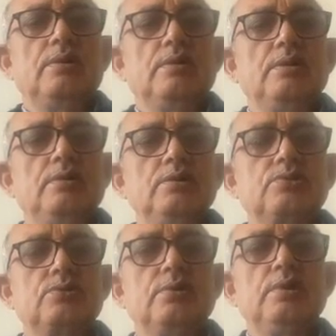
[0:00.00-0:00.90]
in the
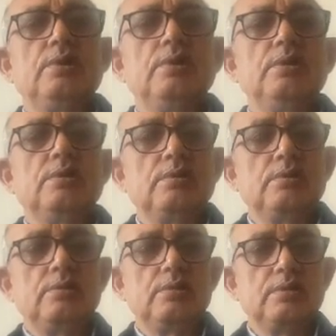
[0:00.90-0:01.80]
story,
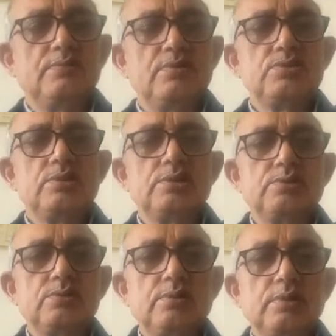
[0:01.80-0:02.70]
in the conventional
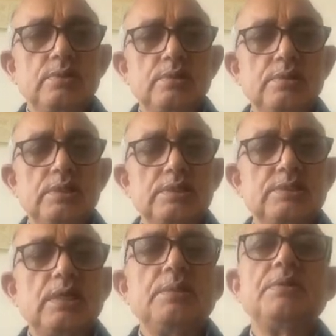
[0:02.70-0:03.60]
story, it has
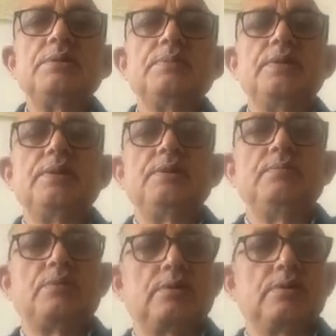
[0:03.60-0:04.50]
time and period
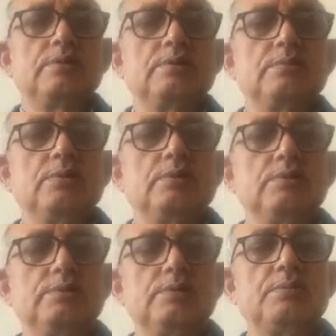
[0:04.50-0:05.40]
importance
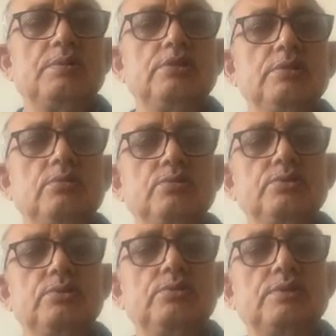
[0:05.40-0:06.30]
because everything goes
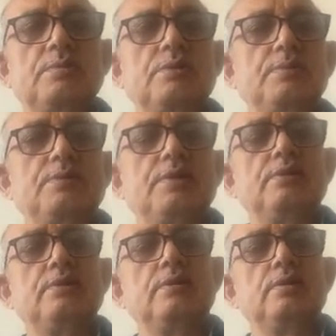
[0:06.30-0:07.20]
into time and
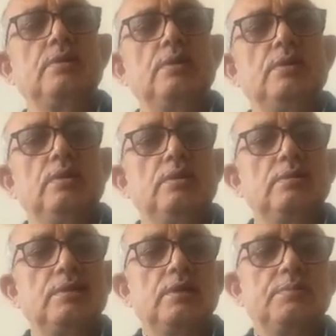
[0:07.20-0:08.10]
period.
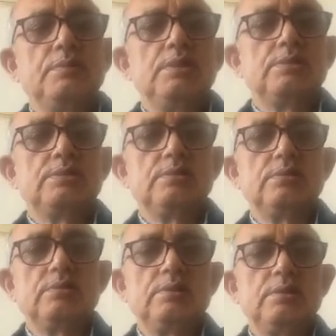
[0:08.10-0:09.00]
That means
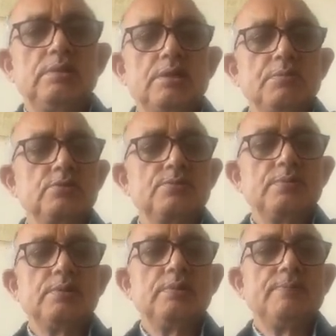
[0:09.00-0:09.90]
the
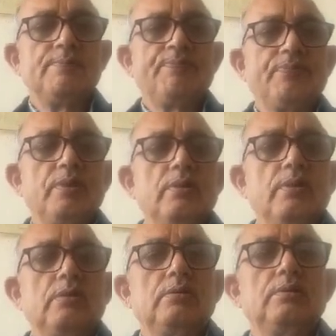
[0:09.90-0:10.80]
atmosphere,
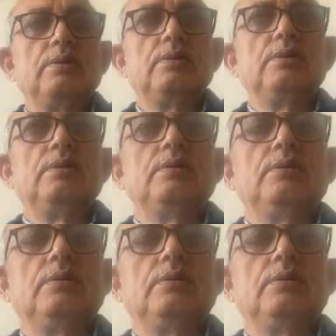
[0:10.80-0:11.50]
the